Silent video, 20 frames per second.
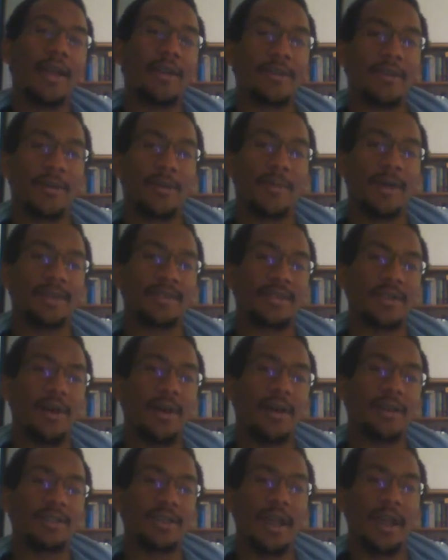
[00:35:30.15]
I don't go by
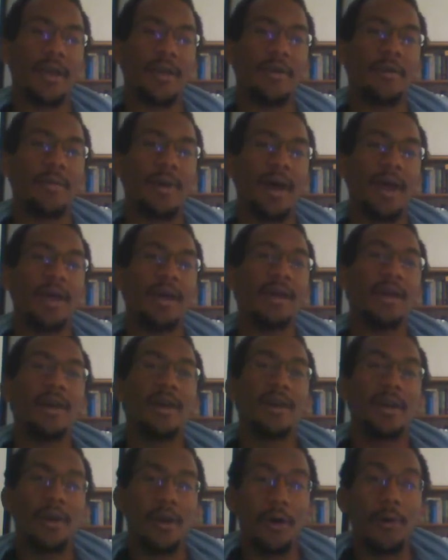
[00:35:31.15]
stars. I go by
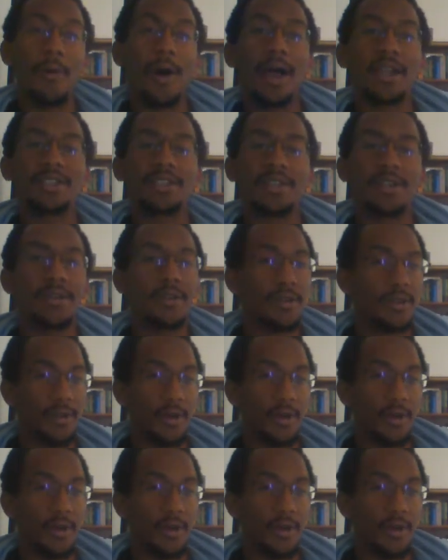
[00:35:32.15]
go watch it.